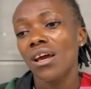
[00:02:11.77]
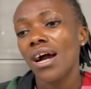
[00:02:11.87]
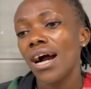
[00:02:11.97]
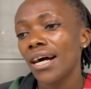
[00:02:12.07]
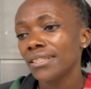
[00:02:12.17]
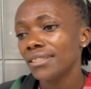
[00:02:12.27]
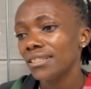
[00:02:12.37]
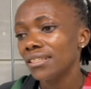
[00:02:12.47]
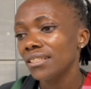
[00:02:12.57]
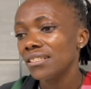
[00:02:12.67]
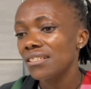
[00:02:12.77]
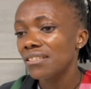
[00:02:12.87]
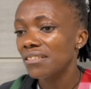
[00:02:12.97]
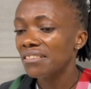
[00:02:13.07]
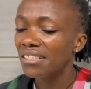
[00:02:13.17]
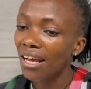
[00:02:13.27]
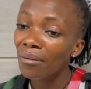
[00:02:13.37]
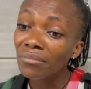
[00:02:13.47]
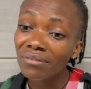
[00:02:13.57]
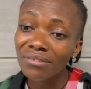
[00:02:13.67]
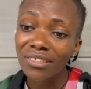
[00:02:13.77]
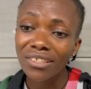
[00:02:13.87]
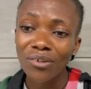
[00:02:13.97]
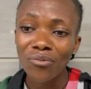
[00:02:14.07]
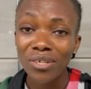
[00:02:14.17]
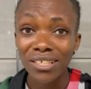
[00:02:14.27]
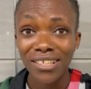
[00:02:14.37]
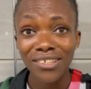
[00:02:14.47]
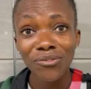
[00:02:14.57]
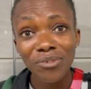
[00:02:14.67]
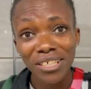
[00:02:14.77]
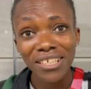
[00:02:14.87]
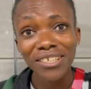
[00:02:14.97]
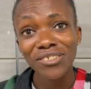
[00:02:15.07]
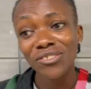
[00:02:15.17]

and some we